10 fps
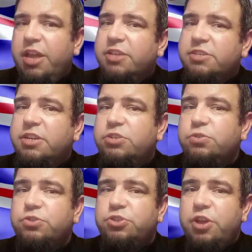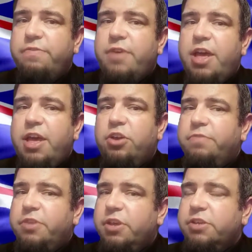in his initial surveying
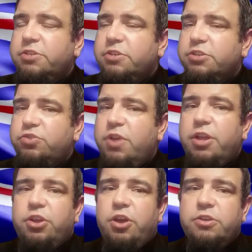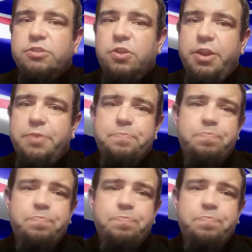of the Eastern Australian coastline.